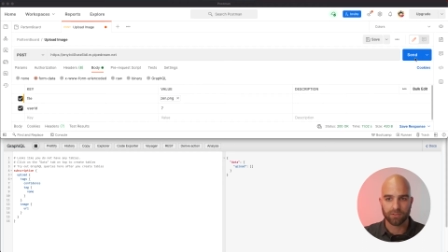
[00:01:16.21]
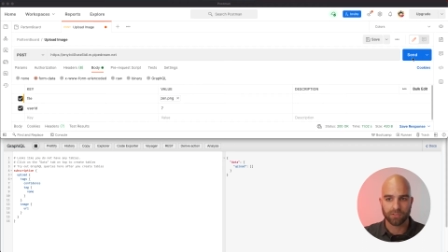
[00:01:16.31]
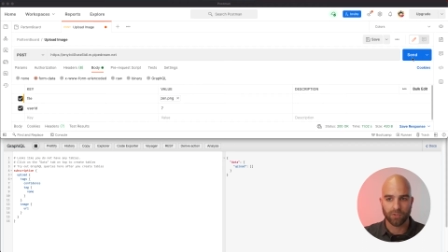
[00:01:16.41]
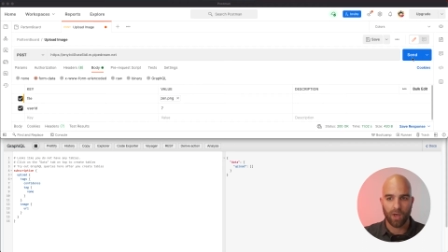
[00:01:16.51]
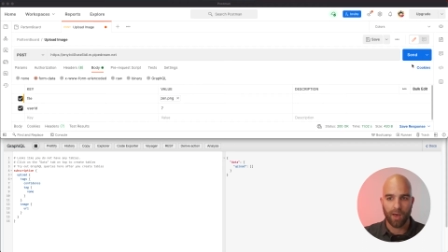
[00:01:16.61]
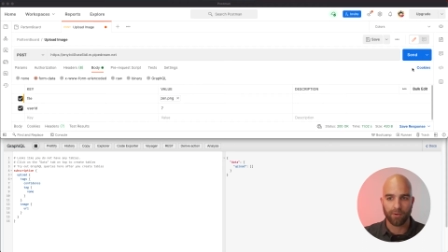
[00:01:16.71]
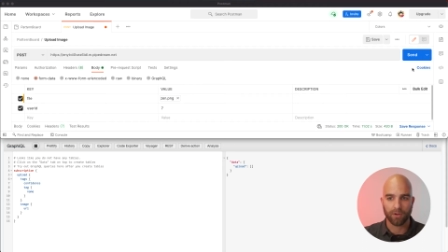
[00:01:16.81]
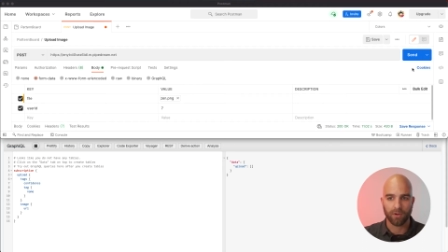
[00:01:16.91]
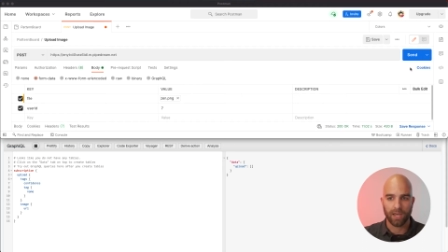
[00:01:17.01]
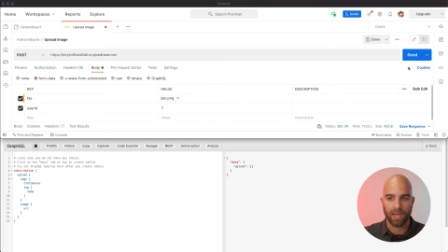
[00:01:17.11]
So I will
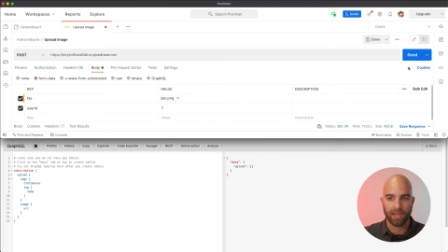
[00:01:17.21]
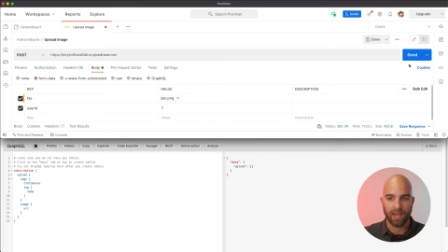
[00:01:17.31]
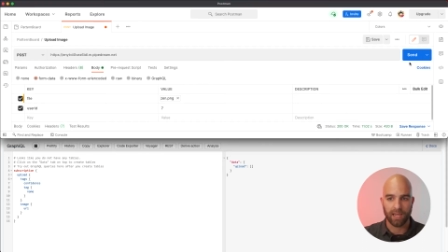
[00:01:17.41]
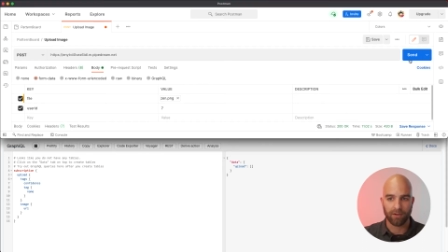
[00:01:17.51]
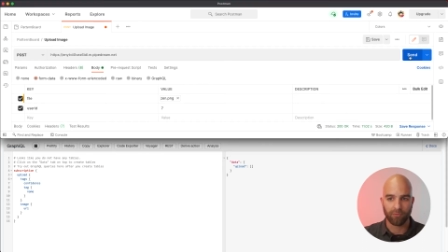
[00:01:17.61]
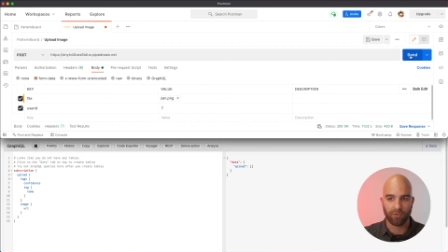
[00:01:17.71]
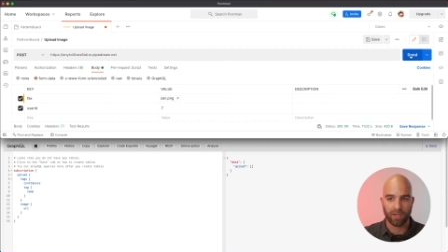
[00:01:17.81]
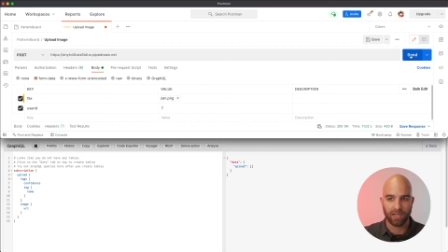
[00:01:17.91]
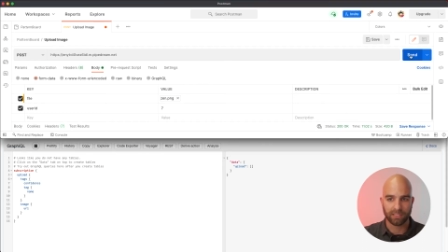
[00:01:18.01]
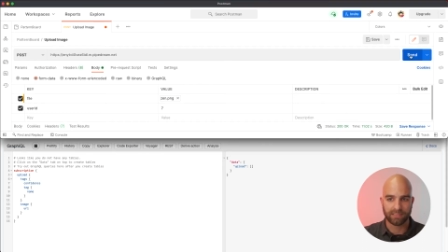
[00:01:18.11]
go ahead and
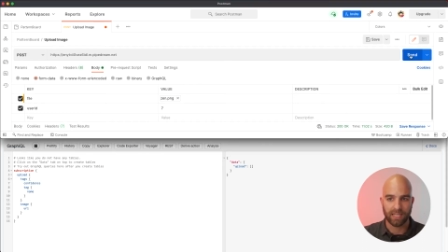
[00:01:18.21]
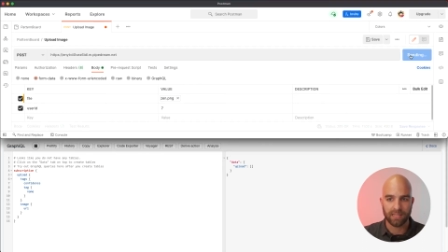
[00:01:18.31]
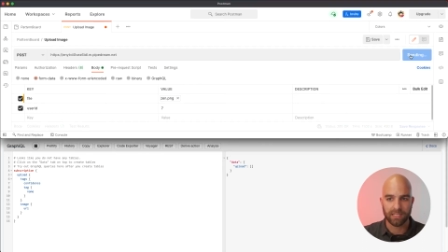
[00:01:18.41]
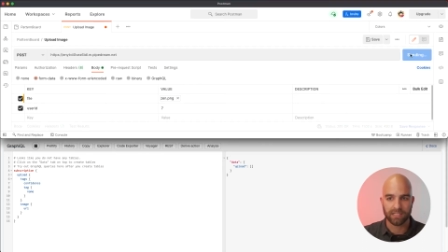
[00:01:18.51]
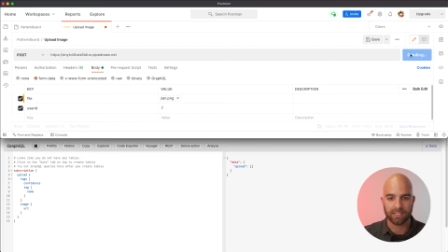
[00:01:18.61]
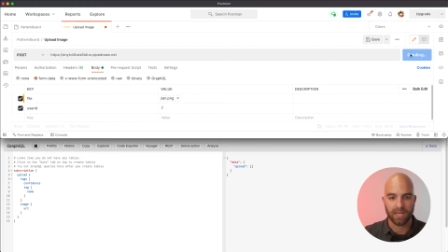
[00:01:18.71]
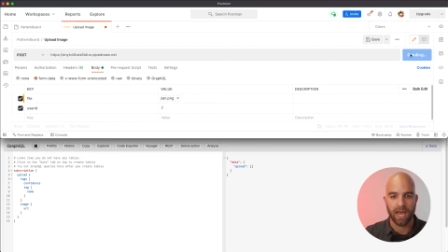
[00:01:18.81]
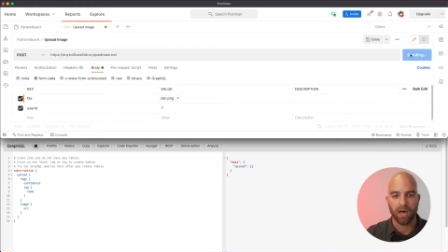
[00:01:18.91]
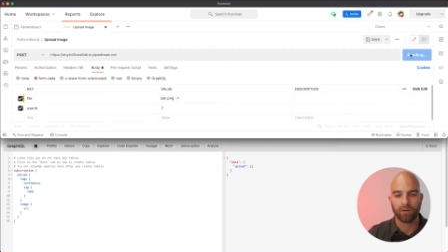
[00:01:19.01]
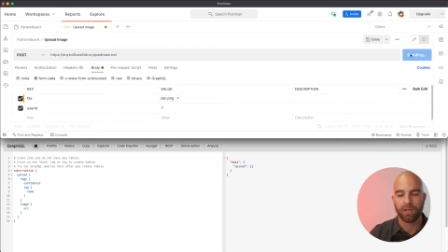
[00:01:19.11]
uh, send this
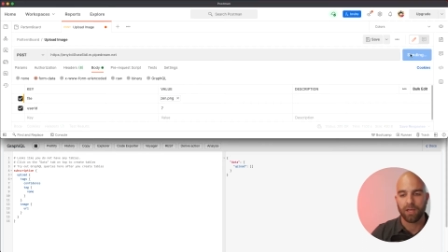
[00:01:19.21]
now.